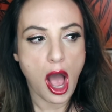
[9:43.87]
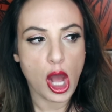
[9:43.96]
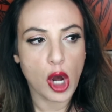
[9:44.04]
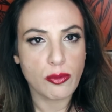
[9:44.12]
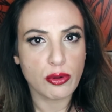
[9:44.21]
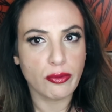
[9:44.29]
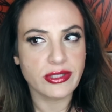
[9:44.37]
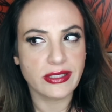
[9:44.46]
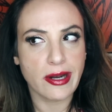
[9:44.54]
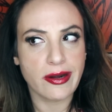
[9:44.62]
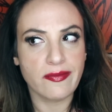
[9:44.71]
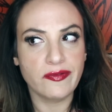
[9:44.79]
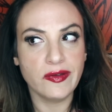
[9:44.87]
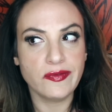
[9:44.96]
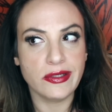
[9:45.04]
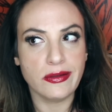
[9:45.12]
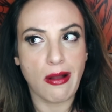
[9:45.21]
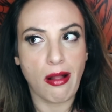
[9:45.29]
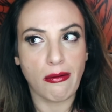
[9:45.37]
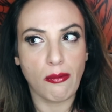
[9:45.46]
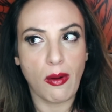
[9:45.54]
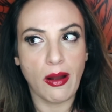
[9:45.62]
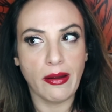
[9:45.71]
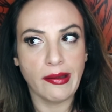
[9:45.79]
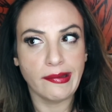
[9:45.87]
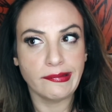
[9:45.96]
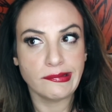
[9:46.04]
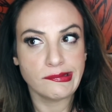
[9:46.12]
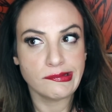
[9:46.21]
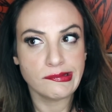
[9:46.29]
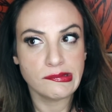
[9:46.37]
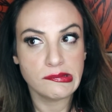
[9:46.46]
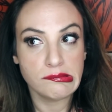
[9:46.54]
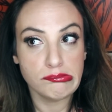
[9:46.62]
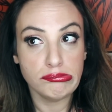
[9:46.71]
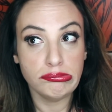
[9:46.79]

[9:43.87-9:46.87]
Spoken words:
hope there wasn't any $50 ones.